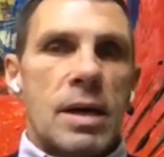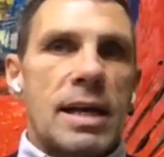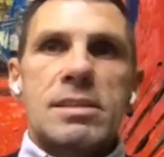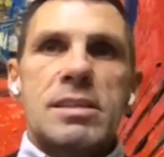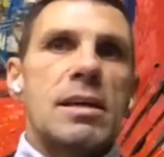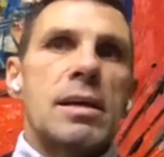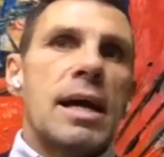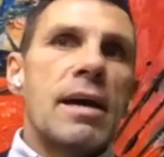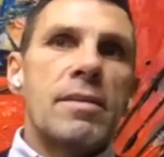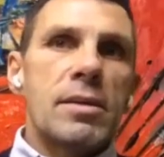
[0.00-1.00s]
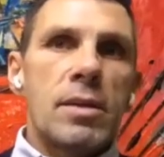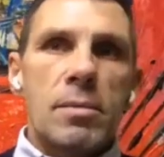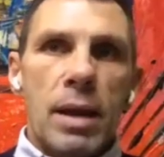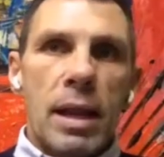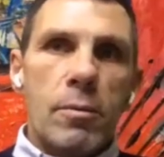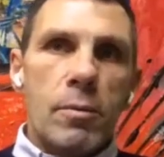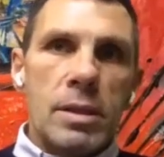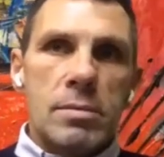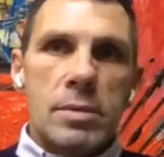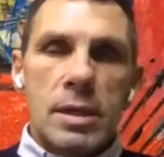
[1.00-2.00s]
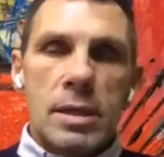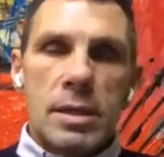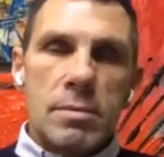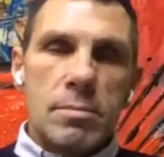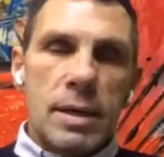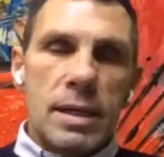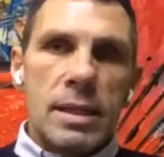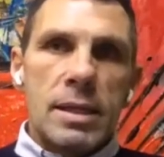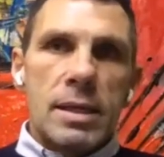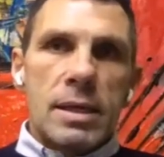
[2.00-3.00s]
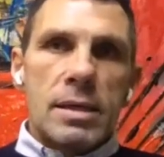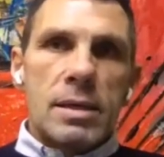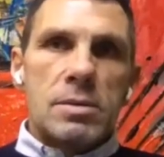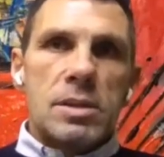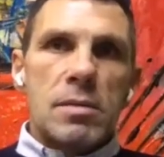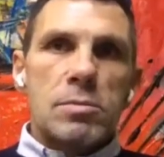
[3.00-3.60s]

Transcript: I can say 100 I play with, but in